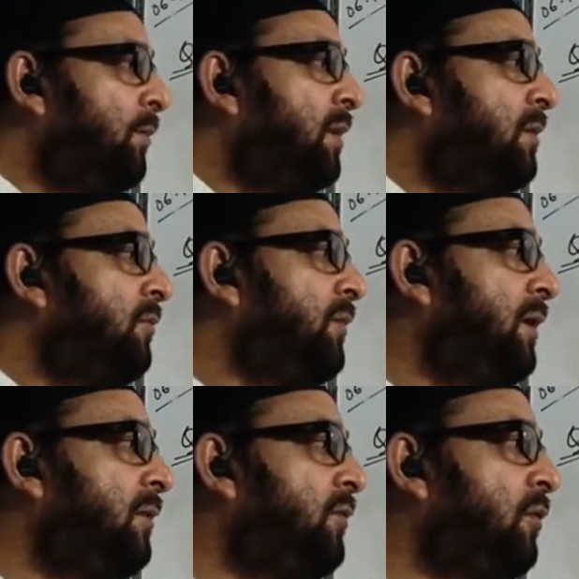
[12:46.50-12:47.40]
But
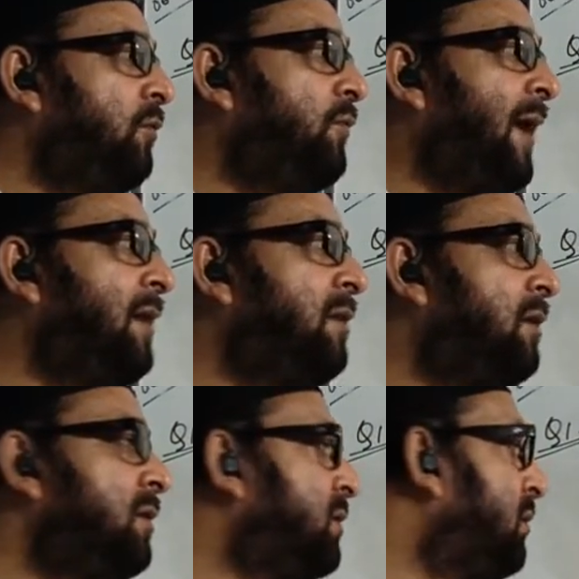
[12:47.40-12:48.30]
we find
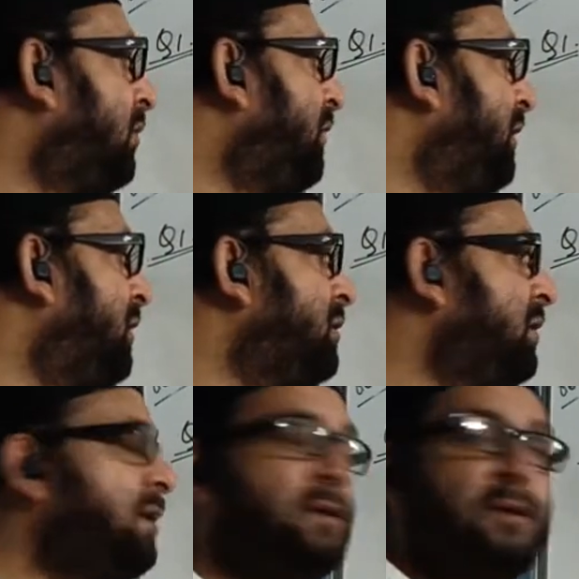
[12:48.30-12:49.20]
the answer of
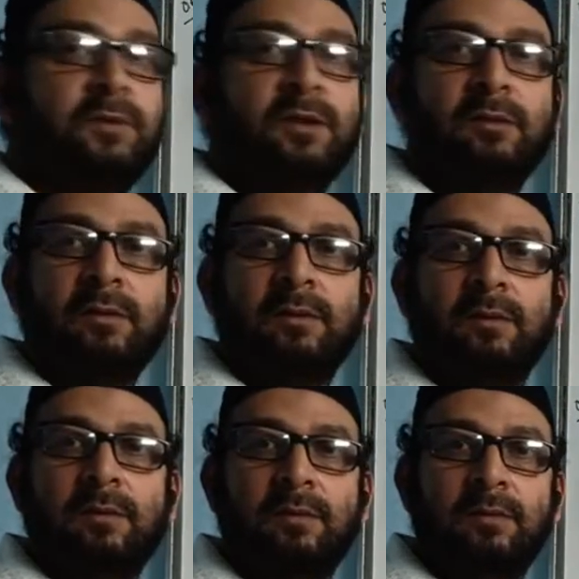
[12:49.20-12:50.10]
energy consumption
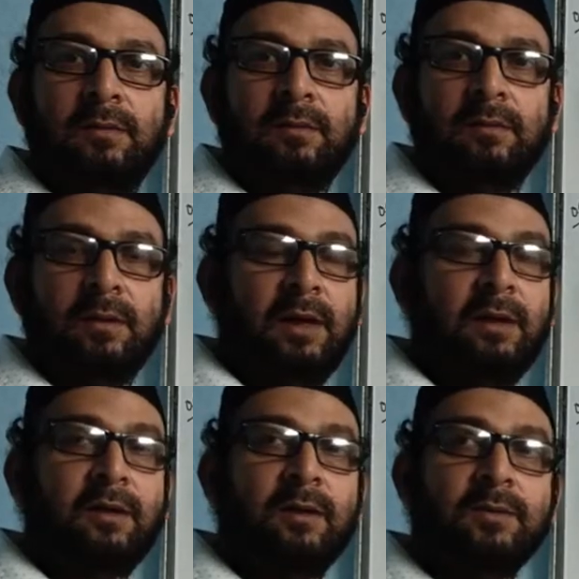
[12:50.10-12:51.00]

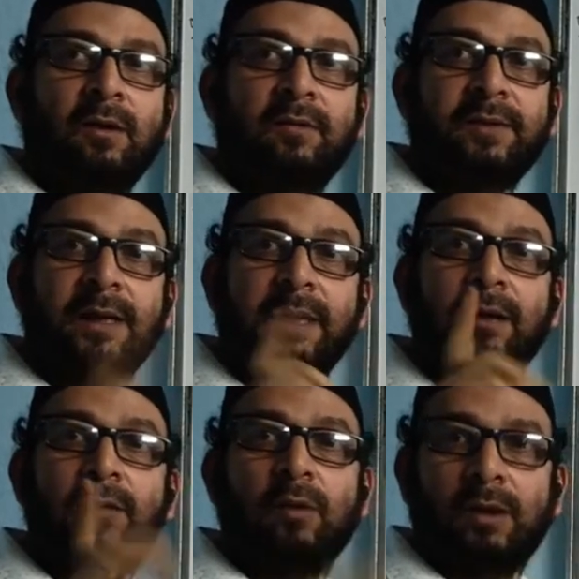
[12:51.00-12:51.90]
in terms of
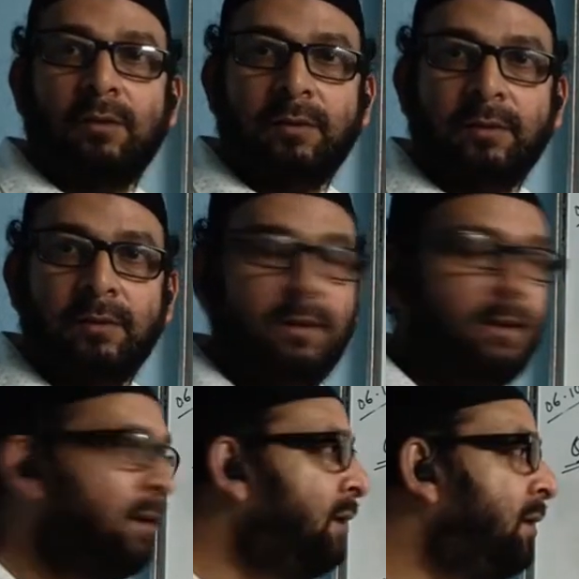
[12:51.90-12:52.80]
kilowatt hour.
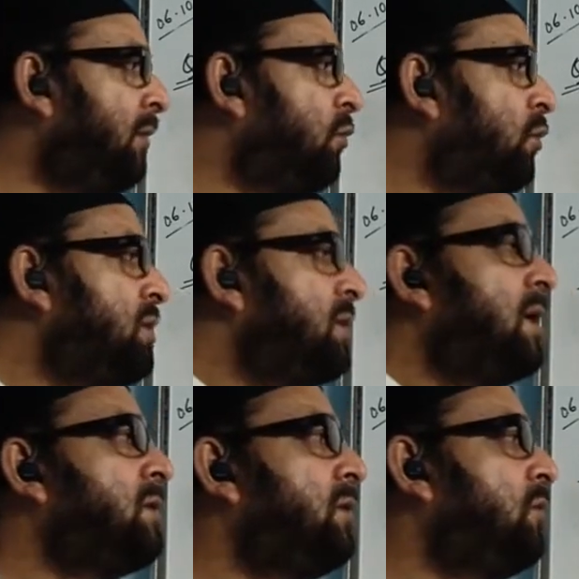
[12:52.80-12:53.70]
If question
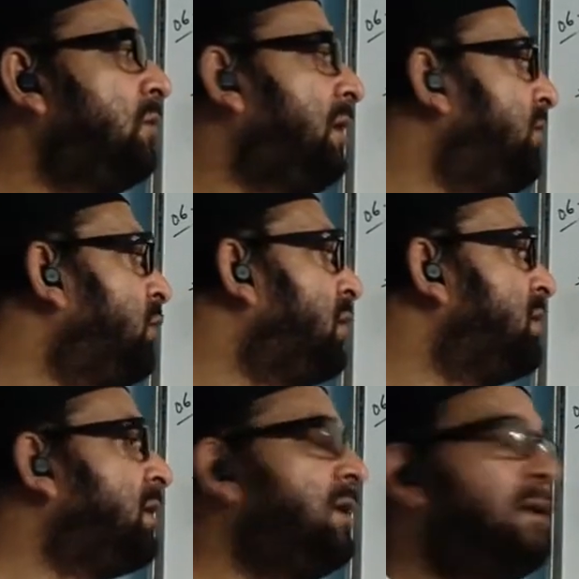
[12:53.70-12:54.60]
asks you, give your
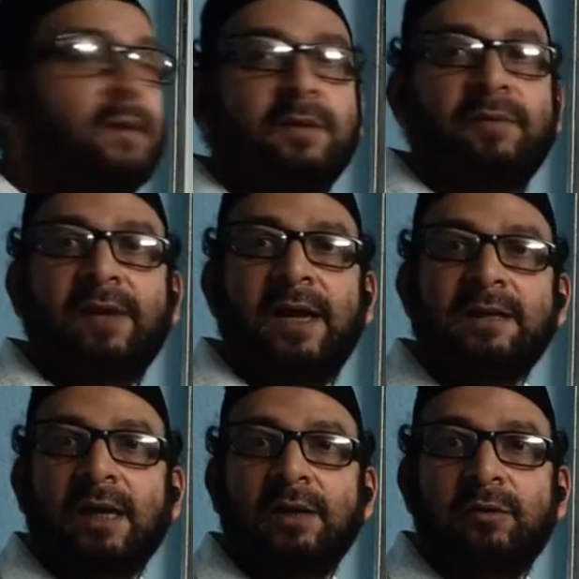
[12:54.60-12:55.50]
answer in terms of
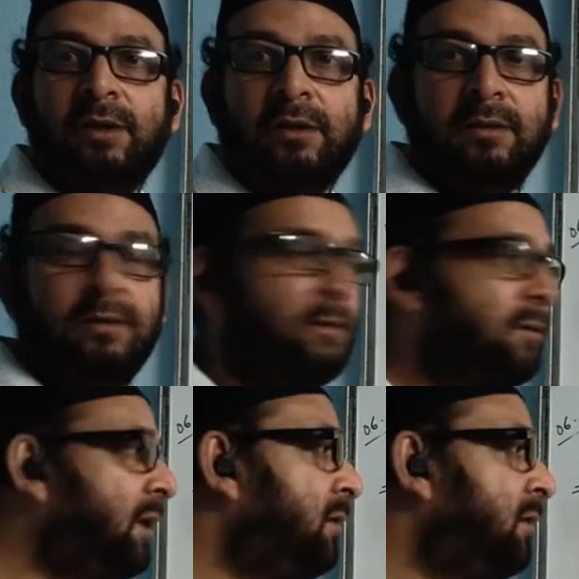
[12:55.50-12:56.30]
SI unit,